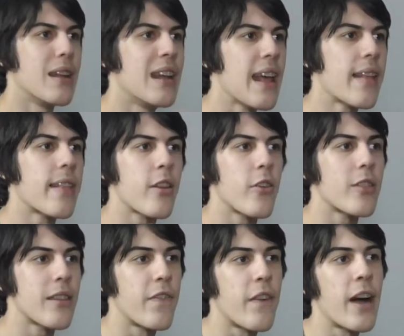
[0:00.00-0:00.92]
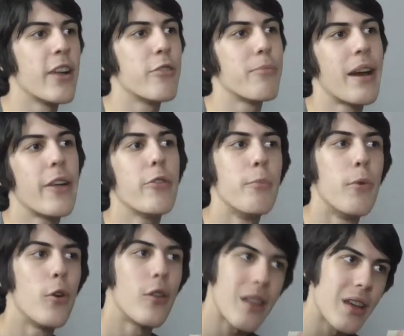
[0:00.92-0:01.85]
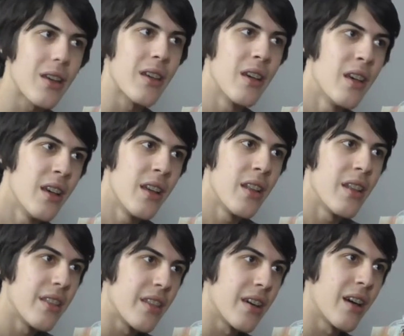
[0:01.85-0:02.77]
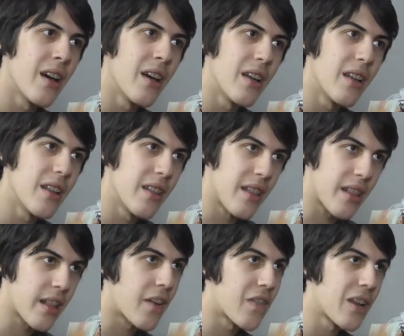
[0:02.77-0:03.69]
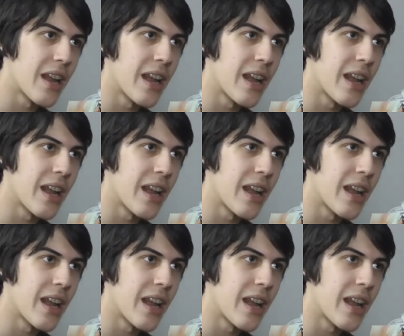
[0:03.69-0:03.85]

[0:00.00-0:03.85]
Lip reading: less so the final battle, more the stuff